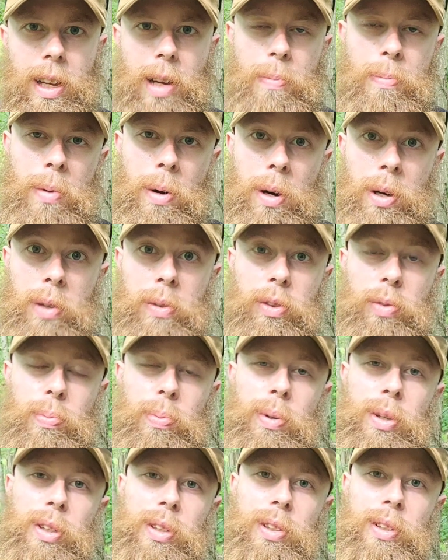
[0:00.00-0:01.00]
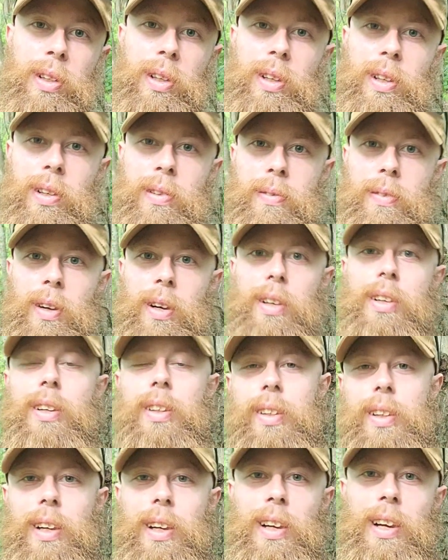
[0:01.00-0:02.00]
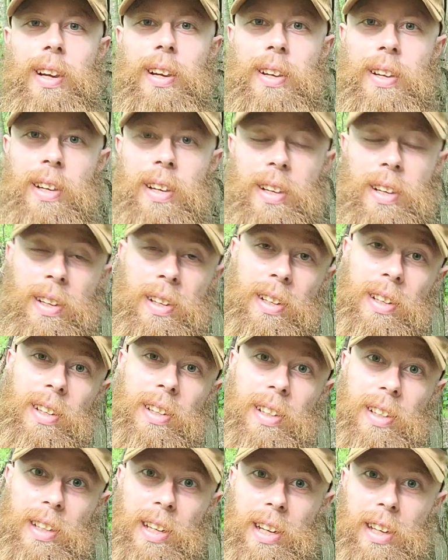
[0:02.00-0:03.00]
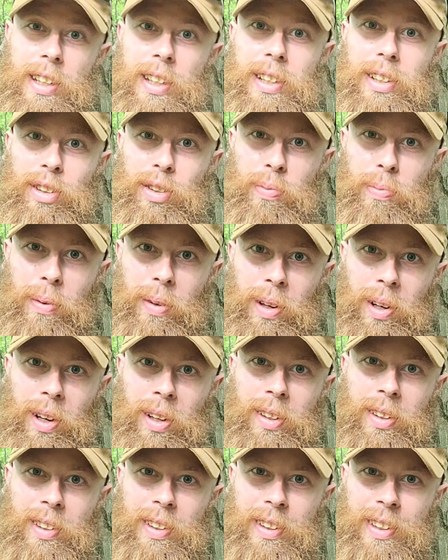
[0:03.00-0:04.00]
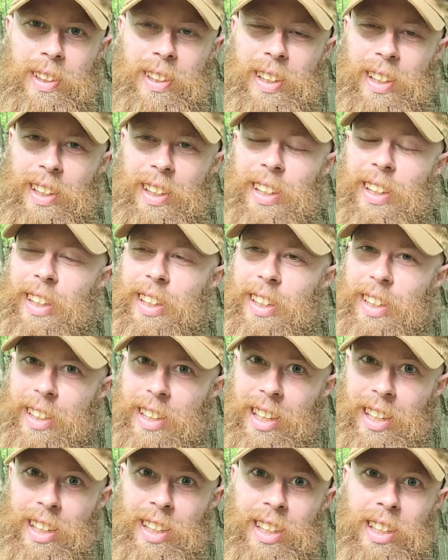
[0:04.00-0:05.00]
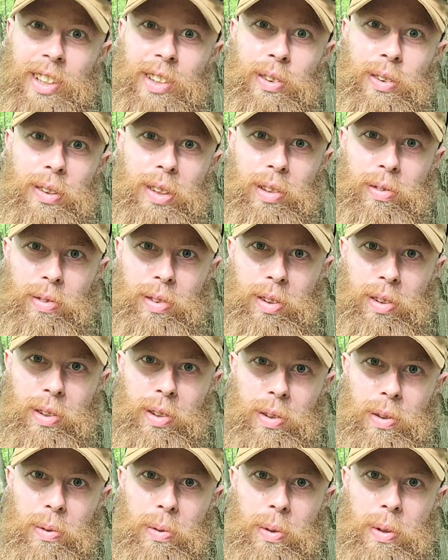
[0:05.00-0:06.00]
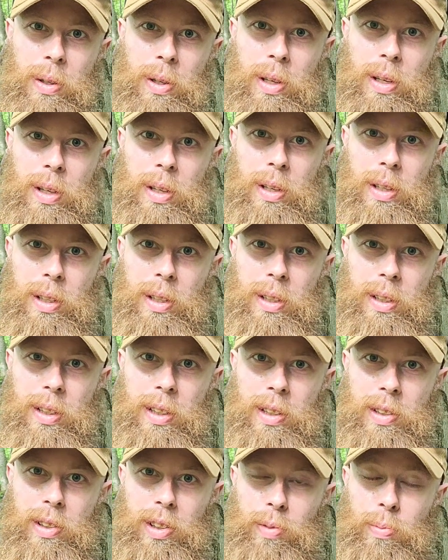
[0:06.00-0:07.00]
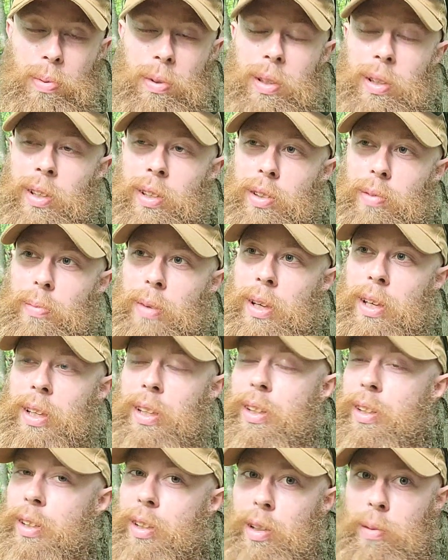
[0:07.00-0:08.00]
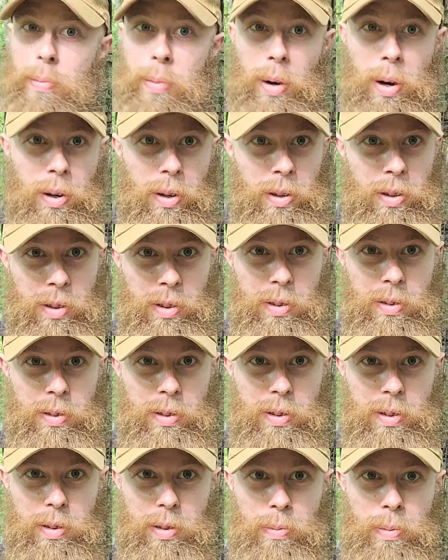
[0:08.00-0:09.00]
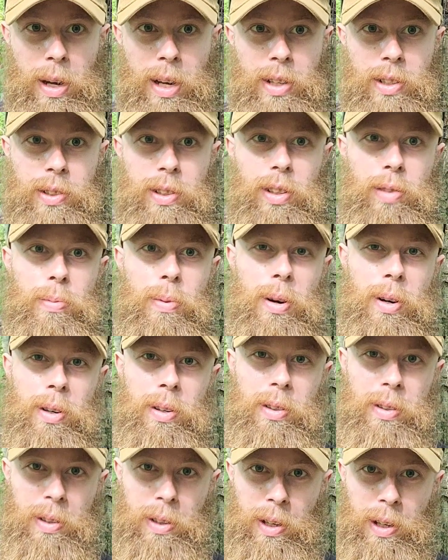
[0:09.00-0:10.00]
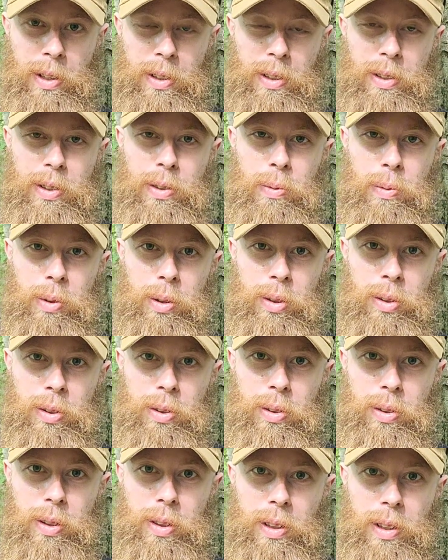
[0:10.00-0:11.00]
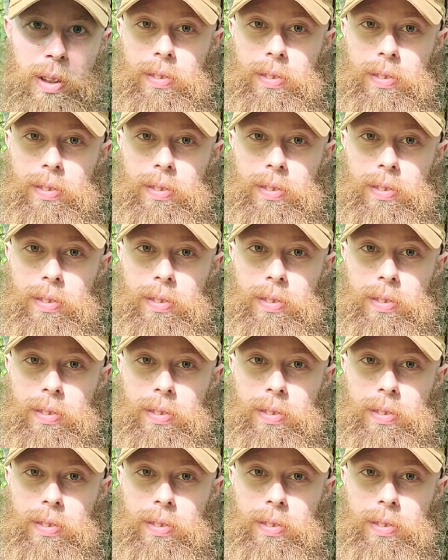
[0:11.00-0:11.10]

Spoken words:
that burger was pretty good, not gonna lie. Kind of hit the spot. And it kind of hit a little different too. Just because I made a burger, bacon cheeseburger, out here in the woods.